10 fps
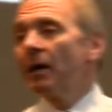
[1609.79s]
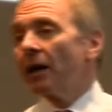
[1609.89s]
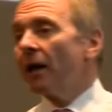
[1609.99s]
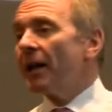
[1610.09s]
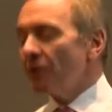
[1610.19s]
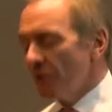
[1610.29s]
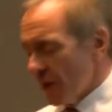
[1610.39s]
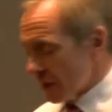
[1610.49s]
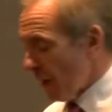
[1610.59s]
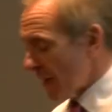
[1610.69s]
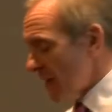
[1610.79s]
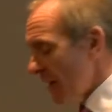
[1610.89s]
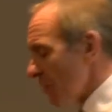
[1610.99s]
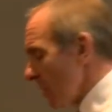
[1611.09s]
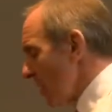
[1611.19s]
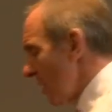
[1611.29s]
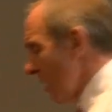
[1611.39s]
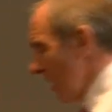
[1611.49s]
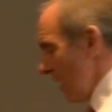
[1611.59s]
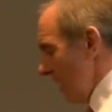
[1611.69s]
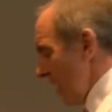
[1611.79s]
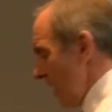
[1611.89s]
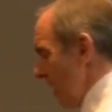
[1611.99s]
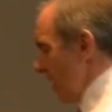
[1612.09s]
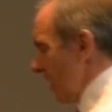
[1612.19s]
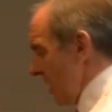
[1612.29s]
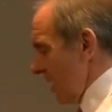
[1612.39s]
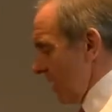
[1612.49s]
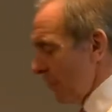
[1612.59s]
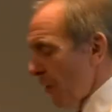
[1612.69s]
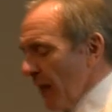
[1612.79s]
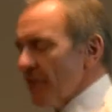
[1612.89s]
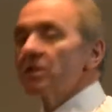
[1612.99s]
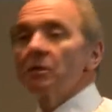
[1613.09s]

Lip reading: and I'll end on this, my general advice